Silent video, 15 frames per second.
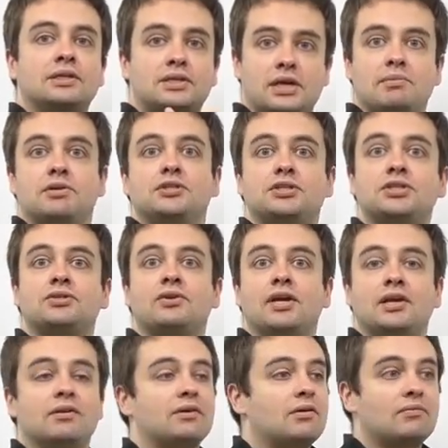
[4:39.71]

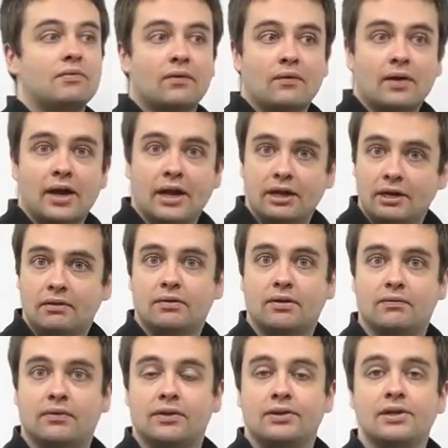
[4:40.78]
demonstrate a variety of
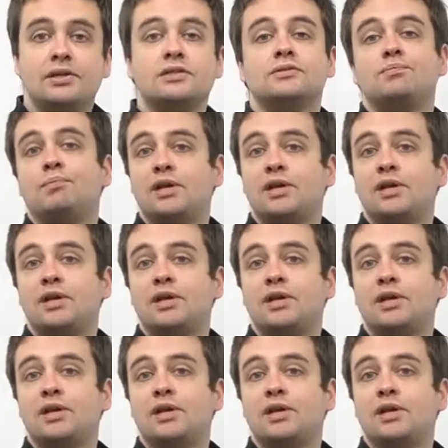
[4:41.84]
different things.